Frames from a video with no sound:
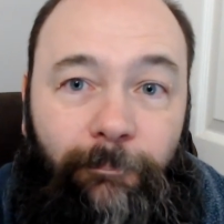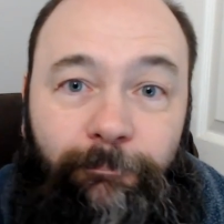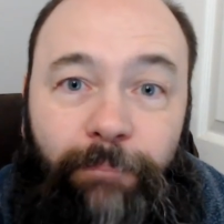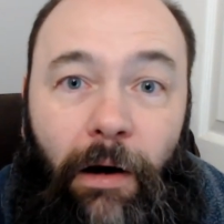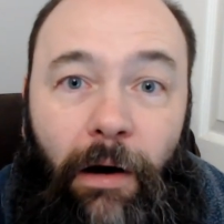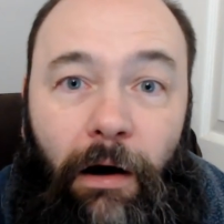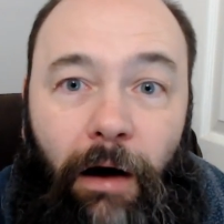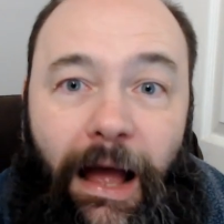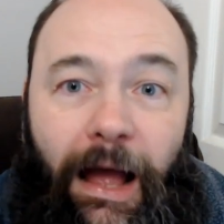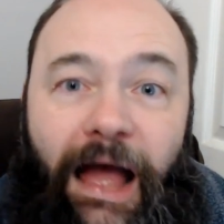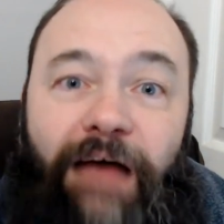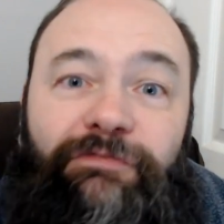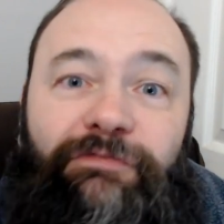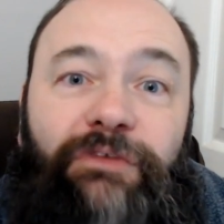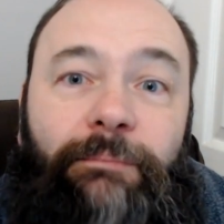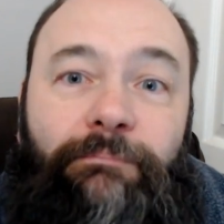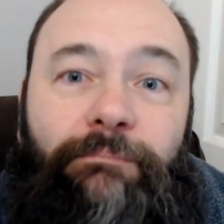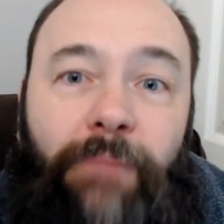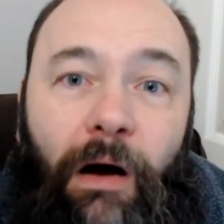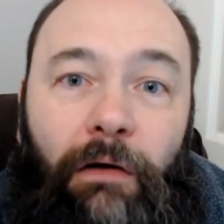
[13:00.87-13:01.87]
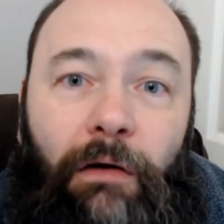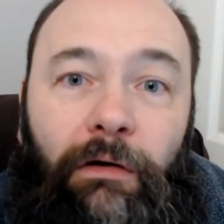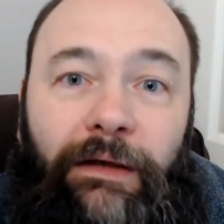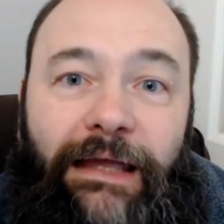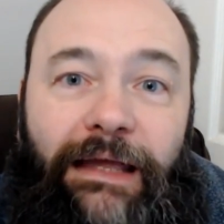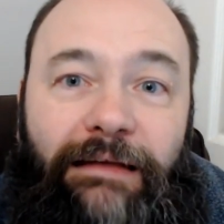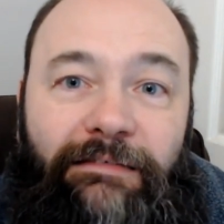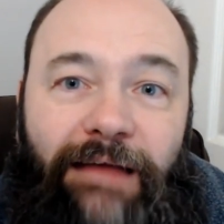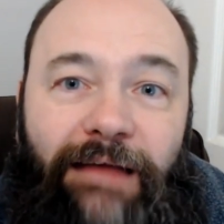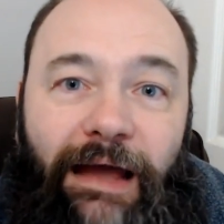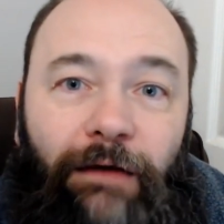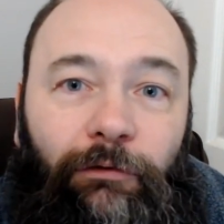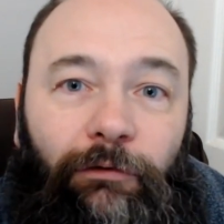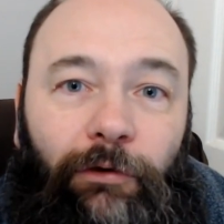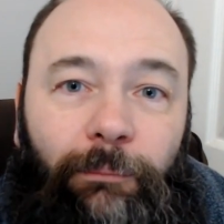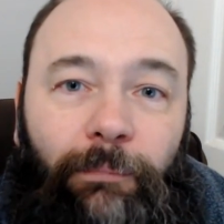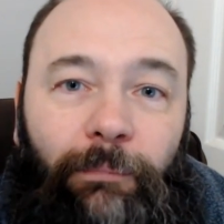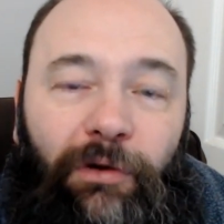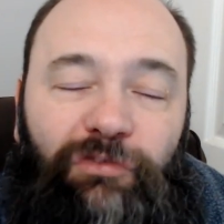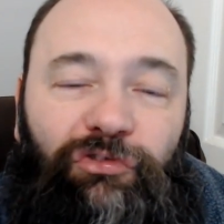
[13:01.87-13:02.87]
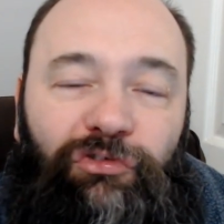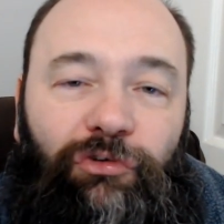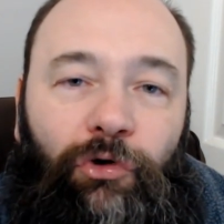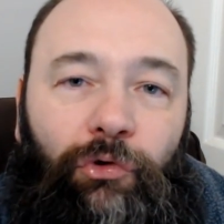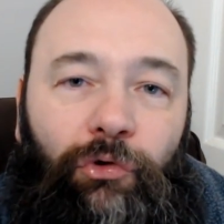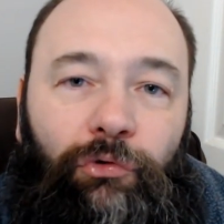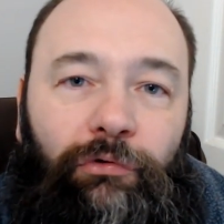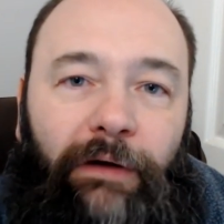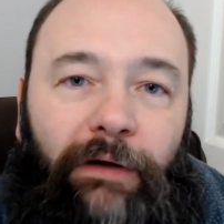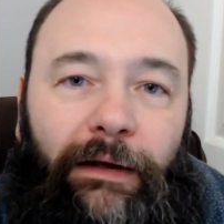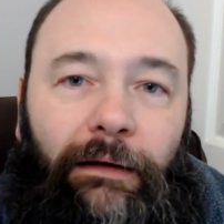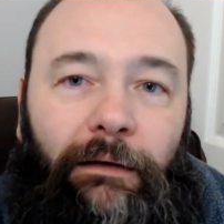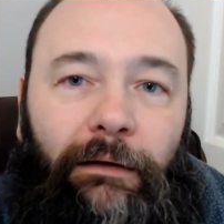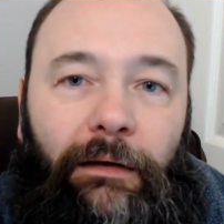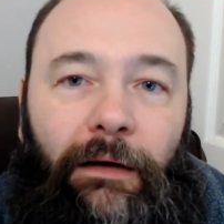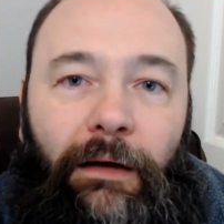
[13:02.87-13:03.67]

But I have to mark it down on my scoring